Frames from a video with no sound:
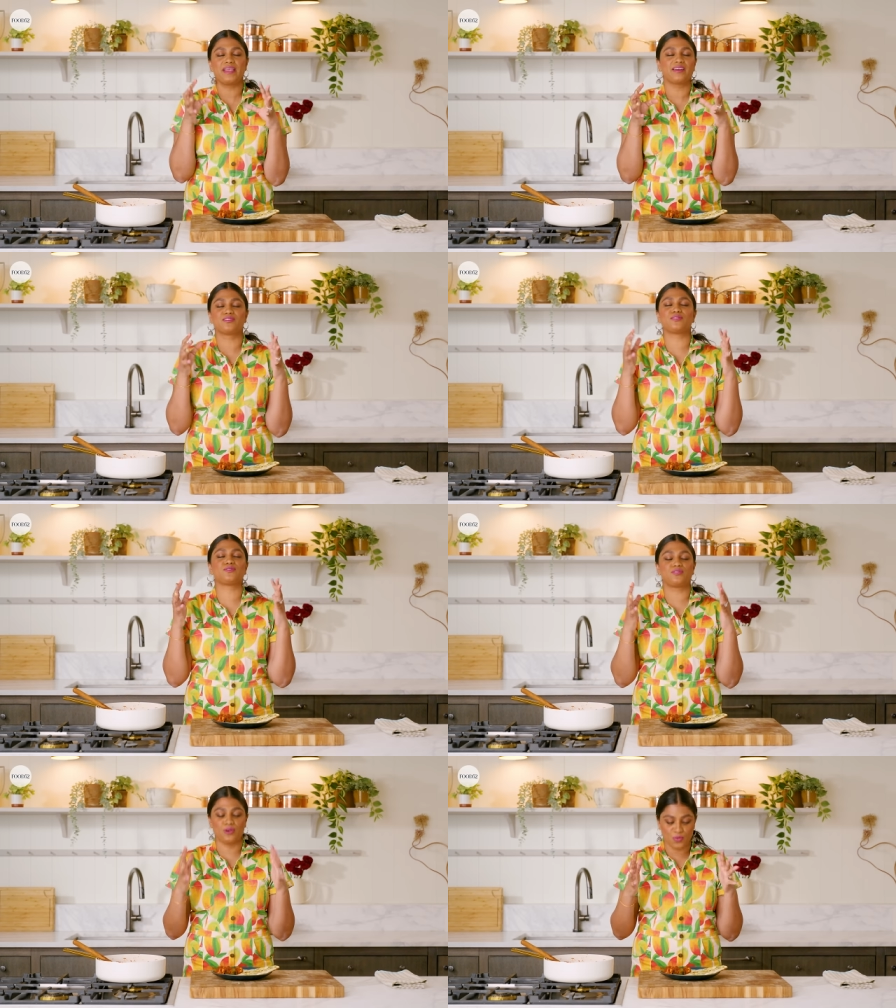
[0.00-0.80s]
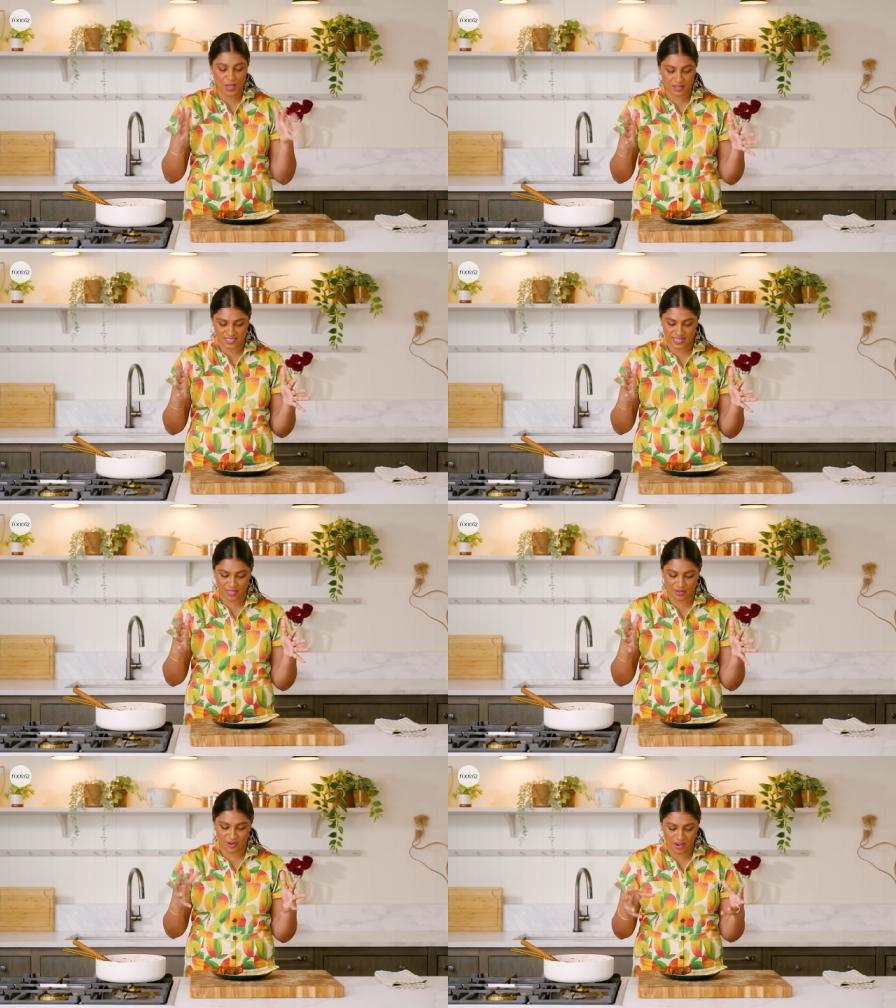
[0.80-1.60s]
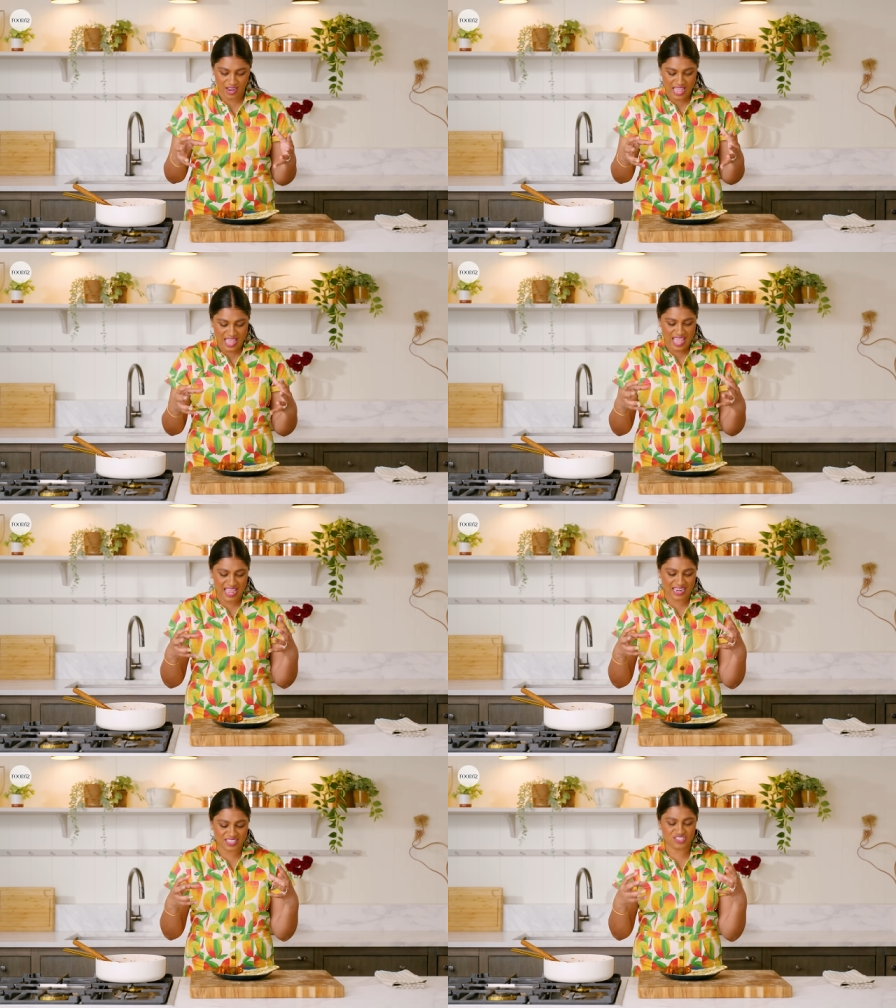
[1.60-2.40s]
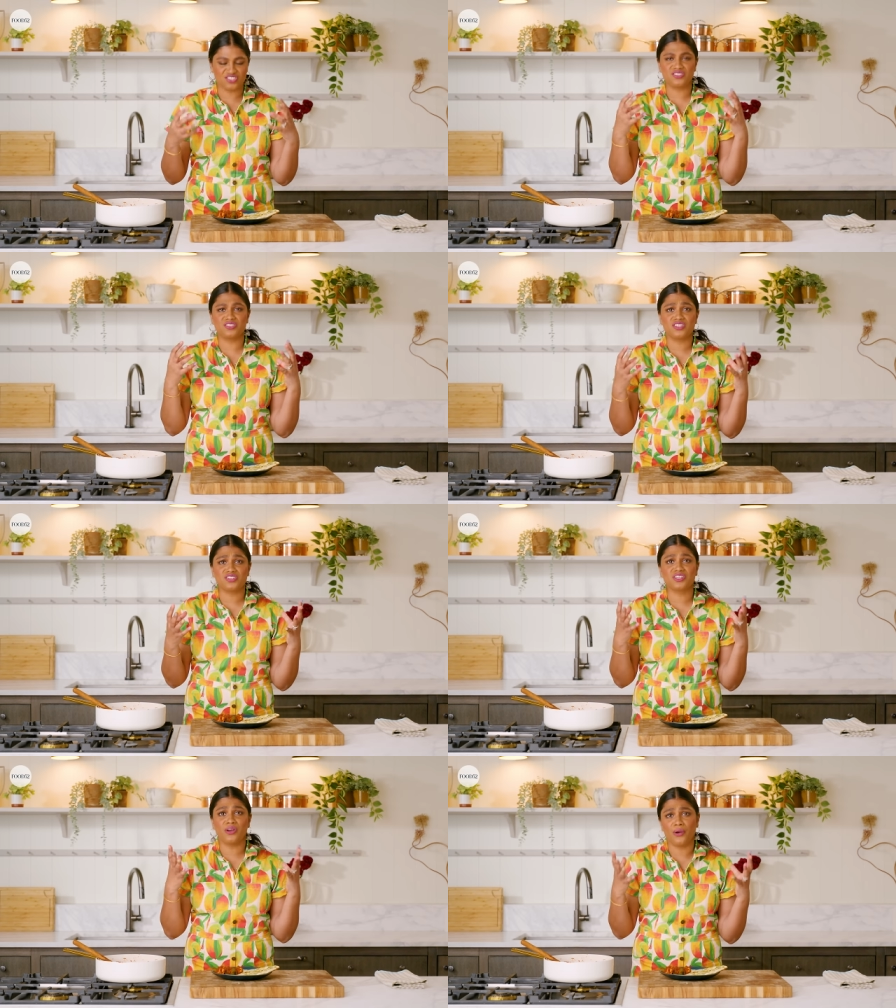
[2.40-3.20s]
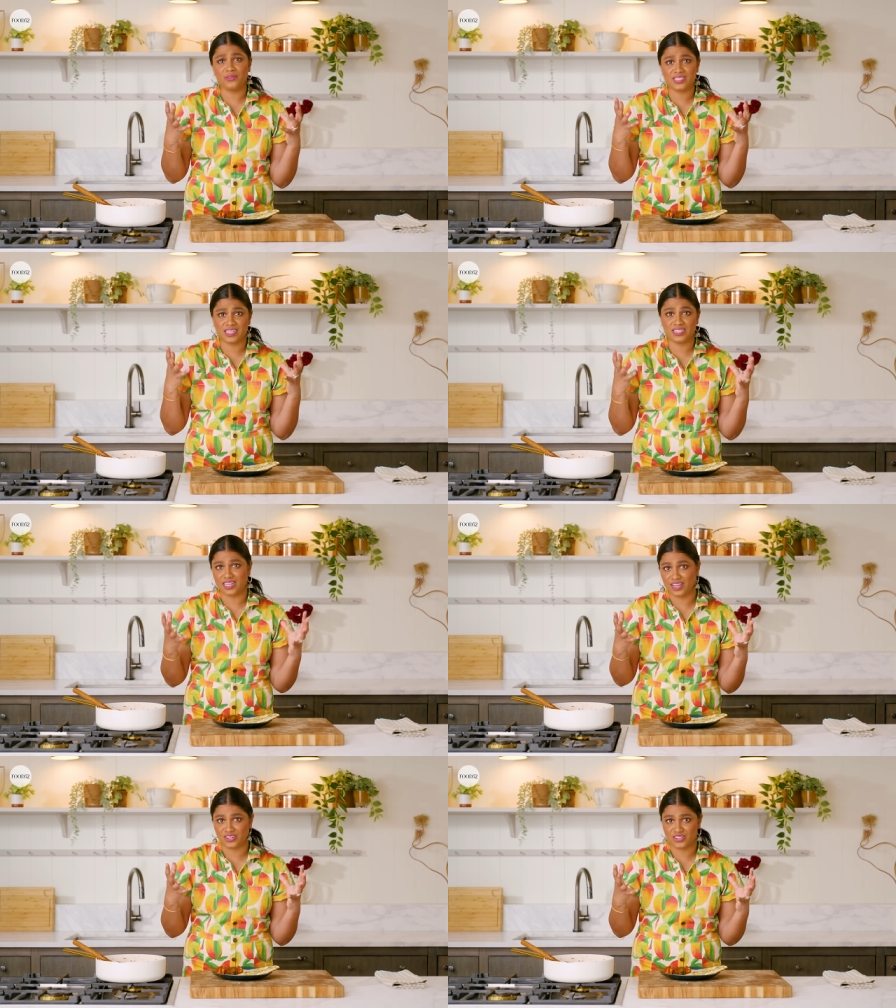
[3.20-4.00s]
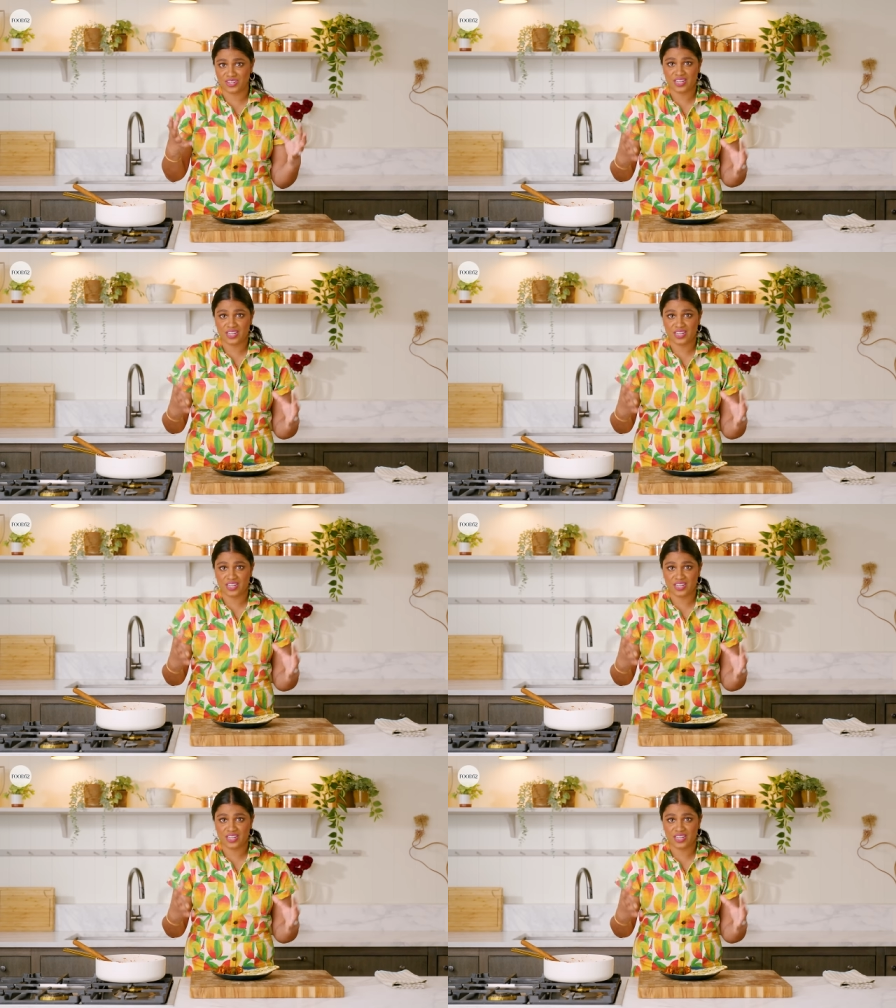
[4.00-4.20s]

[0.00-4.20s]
pairs so well together. and it's just such a cozy dish.